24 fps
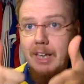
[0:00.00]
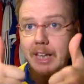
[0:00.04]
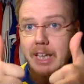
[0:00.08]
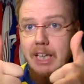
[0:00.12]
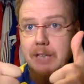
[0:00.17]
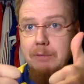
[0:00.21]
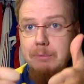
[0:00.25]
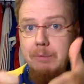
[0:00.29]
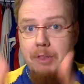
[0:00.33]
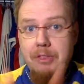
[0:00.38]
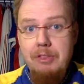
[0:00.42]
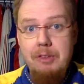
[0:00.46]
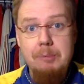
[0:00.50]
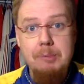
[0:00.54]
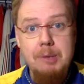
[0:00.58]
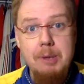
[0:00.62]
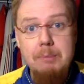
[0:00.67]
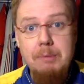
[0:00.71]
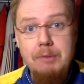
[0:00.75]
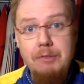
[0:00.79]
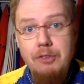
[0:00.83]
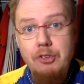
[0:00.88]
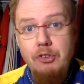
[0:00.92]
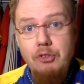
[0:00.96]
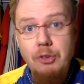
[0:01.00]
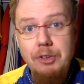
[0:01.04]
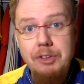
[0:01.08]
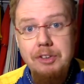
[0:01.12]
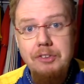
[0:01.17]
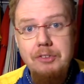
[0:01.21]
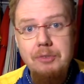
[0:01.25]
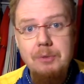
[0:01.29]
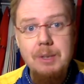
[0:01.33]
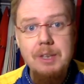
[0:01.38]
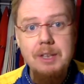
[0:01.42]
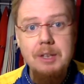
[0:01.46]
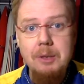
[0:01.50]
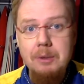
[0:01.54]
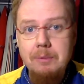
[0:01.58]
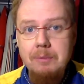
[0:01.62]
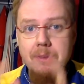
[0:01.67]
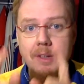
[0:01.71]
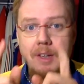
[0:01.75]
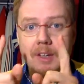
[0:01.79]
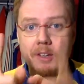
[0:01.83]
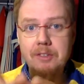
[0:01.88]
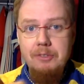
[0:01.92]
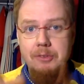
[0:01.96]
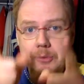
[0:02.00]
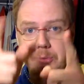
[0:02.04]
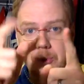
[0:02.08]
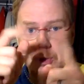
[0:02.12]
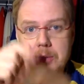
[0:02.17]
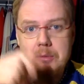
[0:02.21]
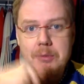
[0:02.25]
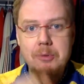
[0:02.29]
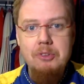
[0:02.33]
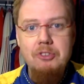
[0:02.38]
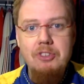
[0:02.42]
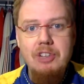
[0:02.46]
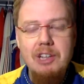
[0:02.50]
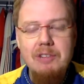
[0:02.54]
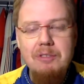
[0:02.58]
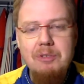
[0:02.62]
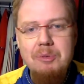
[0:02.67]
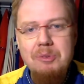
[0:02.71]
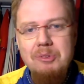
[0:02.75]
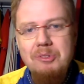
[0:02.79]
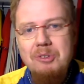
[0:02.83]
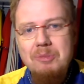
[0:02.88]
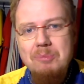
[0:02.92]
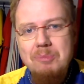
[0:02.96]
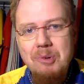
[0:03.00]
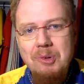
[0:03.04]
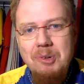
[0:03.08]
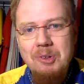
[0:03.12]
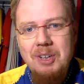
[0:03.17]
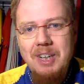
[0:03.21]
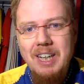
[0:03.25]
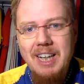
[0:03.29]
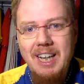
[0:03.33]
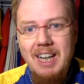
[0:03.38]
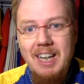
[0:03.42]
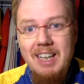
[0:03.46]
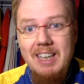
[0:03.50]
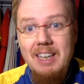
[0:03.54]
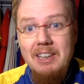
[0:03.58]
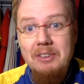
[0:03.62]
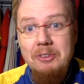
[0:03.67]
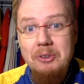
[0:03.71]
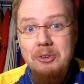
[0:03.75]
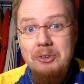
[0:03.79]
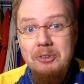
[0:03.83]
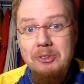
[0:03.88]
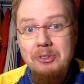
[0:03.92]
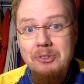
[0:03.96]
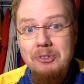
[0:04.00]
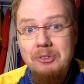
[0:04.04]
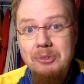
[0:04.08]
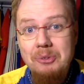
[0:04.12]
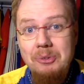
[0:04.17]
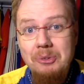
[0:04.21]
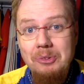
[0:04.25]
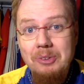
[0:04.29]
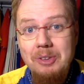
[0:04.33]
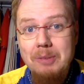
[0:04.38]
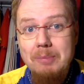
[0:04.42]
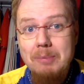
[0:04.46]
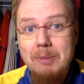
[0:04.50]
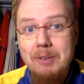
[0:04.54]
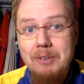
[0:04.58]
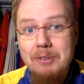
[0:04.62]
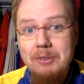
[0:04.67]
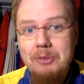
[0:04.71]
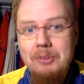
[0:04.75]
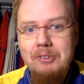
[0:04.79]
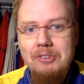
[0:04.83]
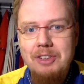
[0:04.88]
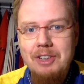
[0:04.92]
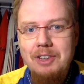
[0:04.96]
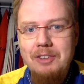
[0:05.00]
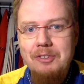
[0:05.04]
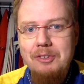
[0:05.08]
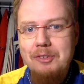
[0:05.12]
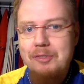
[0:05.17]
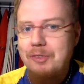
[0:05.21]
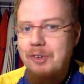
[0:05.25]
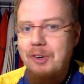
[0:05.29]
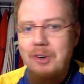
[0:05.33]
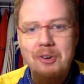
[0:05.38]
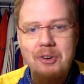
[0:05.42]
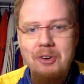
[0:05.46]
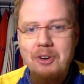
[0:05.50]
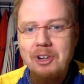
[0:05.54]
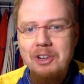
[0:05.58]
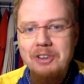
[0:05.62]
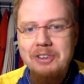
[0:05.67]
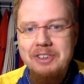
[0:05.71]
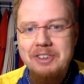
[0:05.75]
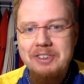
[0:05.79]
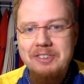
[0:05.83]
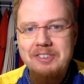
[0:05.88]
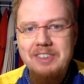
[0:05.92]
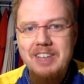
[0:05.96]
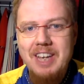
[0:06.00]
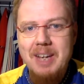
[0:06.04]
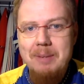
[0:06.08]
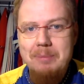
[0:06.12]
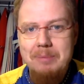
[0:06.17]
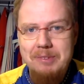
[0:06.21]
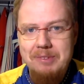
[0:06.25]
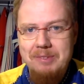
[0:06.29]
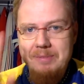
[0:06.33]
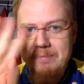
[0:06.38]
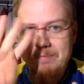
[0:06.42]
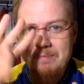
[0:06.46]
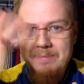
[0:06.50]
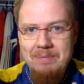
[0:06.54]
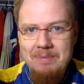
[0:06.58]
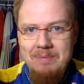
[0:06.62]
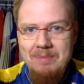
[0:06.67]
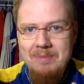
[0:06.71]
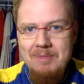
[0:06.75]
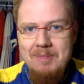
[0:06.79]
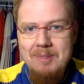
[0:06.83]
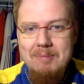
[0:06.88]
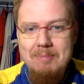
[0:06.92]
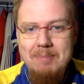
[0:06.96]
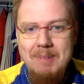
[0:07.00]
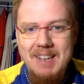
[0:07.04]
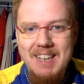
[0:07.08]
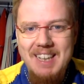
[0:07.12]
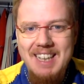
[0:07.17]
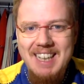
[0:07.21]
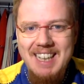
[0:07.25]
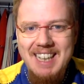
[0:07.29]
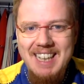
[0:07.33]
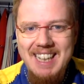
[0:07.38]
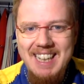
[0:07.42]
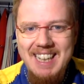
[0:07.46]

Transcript: Give me a thumbs up if you enjoyed this video. Subscribe to my channel if you want to see more, and I'll talk to you soon about the results of all these games. Bye.